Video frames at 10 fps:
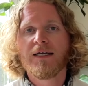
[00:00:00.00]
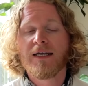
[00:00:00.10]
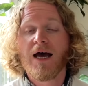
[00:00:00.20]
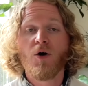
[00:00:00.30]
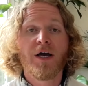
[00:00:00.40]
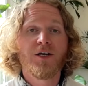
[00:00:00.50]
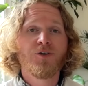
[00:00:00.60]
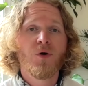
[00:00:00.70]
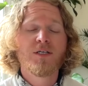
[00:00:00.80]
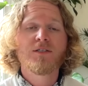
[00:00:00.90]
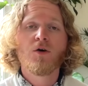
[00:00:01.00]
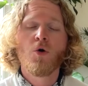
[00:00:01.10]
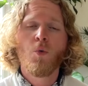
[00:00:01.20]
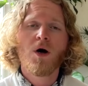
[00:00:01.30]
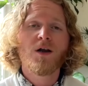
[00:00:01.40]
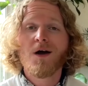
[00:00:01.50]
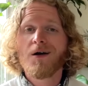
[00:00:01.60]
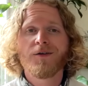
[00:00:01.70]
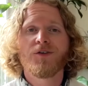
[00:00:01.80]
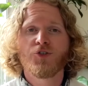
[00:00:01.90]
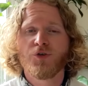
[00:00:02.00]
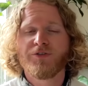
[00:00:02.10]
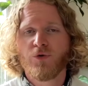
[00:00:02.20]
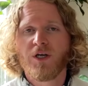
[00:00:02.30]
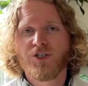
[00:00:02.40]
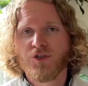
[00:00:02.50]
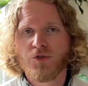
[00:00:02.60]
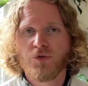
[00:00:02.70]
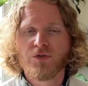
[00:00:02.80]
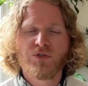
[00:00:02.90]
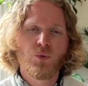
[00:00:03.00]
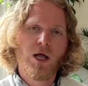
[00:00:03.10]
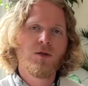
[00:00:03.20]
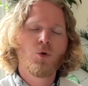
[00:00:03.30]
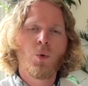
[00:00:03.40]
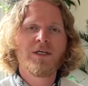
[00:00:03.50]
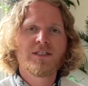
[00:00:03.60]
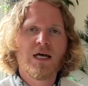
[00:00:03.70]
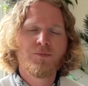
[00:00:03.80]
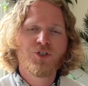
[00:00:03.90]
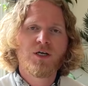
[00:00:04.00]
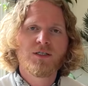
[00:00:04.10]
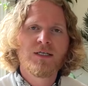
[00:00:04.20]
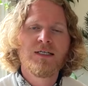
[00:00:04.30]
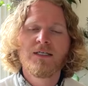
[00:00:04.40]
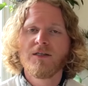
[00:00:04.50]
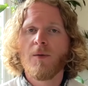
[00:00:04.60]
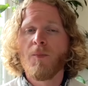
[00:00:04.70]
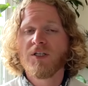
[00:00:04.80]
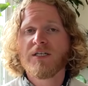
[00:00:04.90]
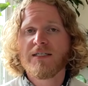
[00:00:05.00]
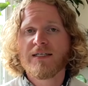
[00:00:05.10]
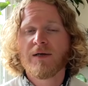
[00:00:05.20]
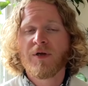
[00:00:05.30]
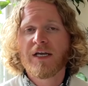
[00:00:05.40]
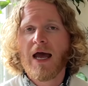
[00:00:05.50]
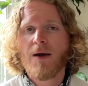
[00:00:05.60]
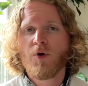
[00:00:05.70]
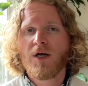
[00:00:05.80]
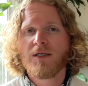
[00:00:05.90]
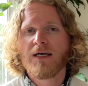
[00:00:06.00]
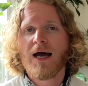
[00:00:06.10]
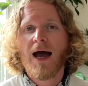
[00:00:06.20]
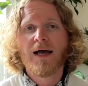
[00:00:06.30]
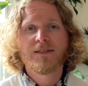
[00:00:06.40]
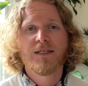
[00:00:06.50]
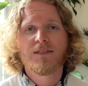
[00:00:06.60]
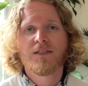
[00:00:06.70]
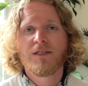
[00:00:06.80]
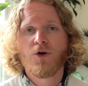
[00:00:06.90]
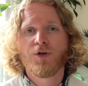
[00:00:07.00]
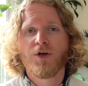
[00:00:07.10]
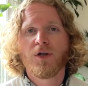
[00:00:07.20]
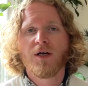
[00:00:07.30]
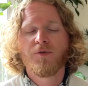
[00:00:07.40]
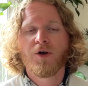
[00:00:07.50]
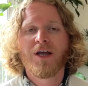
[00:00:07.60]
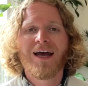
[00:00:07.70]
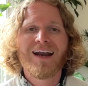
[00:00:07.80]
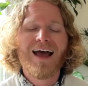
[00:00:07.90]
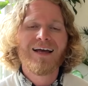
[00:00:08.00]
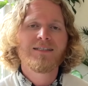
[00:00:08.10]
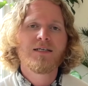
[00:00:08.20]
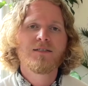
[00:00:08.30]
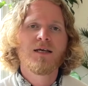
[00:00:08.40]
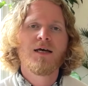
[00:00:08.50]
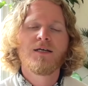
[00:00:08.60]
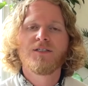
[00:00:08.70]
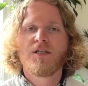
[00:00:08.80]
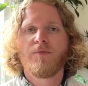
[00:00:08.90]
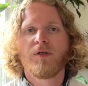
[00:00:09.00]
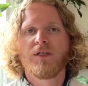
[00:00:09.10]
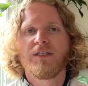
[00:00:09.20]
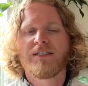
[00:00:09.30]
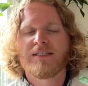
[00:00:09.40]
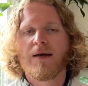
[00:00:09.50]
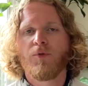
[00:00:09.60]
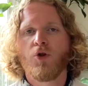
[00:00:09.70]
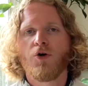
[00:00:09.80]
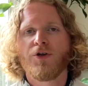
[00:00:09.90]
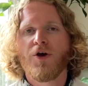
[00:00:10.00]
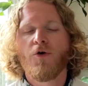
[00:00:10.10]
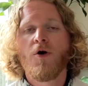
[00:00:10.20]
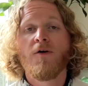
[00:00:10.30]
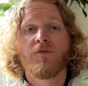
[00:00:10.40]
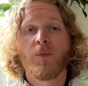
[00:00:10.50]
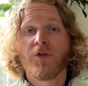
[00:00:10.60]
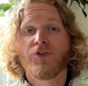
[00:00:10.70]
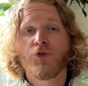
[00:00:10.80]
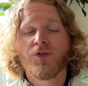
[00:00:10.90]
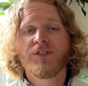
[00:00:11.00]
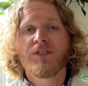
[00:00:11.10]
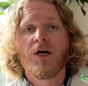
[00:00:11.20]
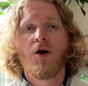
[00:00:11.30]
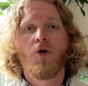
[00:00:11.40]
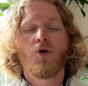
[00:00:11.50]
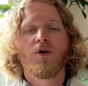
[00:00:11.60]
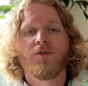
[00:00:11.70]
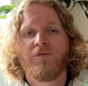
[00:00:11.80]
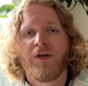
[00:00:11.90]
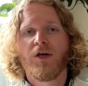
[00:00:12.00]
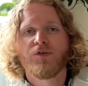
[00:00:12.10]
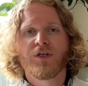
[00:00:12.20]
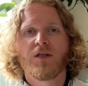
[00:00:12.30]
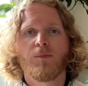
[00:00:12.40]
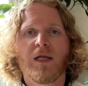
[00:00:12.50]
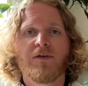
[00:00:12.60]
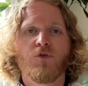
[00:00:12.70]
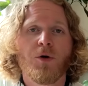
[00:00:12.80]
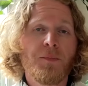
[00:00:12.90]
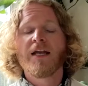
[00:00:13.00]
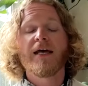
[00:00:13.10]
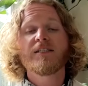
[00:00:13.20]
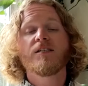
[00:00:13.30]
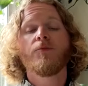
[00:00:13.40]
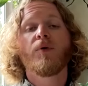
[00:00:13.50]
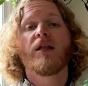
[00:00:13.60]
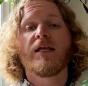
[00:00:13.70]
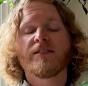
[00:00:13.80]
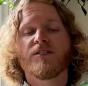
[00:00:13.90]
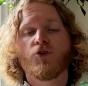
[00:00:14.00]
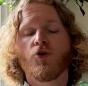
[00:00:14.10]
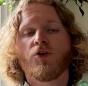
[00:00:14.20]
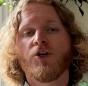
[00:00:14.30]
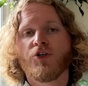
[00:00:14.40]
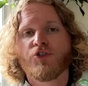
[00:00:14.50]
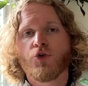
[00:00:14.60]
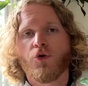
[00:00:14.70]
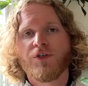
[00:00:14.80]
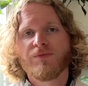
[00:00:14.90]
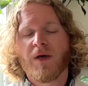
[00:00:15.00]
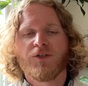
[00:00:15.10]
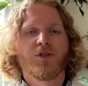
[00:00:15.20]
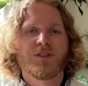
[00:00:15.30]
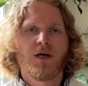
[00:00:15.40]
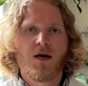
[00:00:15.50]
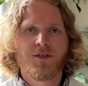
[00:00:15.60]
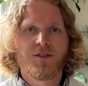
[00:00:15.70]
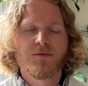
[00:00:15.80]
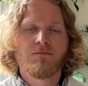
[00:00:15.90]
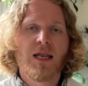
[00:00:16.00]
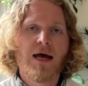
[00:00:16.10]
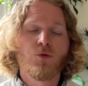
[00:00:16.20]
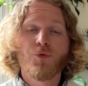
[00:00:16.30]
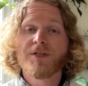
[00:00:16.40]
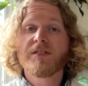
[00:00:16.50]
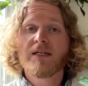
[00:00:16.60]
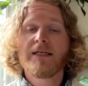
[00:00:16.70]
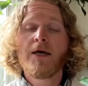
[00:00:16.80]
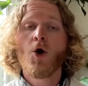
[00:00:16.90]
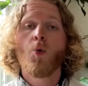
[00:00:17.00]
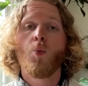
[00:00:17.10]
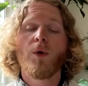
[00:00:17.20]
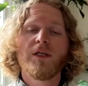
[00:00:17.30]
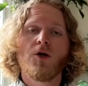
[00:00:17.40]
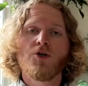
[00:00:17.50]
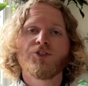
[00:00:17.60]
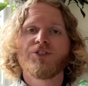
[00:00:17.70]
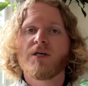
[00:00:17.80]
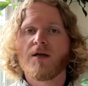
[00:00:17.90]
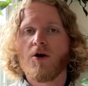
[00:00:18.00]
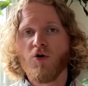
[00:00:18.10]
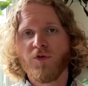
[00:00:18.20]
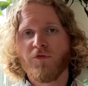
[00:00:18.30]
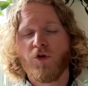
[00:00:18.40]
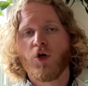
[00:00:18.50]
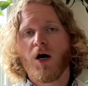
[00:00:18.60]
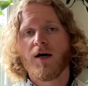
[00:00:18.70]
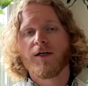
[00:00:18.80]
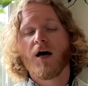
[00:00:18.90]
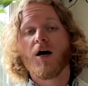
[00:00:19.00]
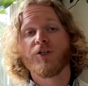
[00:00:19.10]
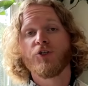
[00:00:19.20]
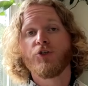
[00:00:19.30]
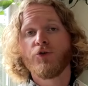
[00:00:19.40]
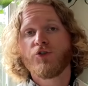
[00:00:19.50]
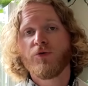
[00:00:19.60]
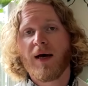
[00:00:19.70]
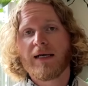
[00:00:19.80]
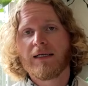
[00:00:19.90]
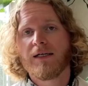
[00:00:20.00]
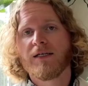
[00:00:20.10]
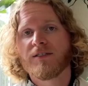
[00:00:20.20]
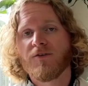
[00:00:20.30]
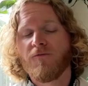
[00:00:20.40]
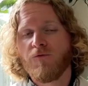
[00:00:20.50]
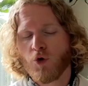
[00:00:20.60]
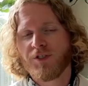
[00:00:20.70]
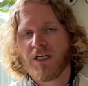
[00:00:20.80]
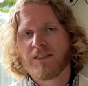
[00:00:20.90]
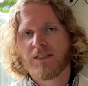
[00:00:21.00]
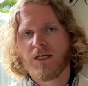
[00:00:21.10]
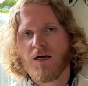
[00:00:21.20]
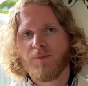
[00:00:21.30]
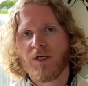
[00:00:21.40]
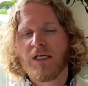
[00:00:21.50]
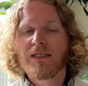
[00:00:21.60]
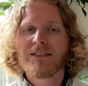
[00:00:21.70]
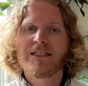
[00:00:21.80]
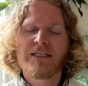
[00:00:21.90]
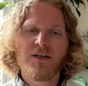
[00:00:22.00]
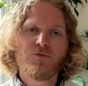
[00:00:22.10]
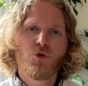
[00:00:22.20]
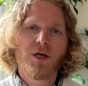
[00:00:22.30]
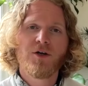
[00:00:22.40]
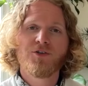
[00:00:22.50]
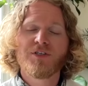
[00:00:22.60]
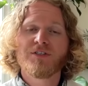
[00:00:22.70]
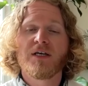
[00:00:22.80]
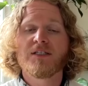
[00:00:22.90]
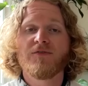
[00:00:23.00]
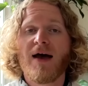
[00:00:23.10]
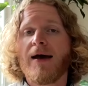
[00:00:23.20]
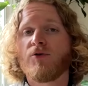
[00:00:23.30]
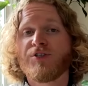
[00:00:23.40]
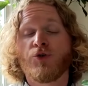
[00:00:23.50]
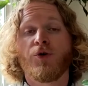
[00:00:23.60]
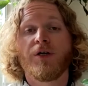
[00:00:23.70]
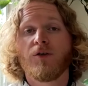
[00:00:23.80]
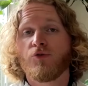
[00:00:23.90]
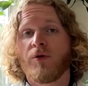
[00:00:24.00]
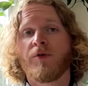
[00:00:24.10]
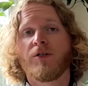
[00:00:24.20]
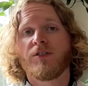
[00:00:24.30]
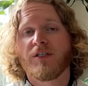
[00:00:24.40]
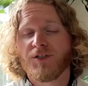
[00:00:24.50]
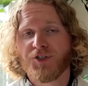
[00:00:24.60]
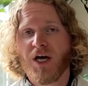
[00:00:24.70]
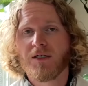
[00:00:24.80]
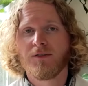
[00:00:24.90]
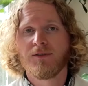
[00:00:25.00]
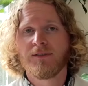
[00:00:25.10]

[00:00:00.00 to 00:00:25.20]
Now, I hear you ask, what are the Shorts creation tools? Well, quick snapshot, the multi-segment camera, access to the audio library, and access to the ability to sample audio from other Shorts or other videos on the platform. Next up, let's talk Stories, Metrics, Cards. Now, recently, we launched an overview card on YouTube Analytics for desktop to give creators a sense of how a story contributed to their channel.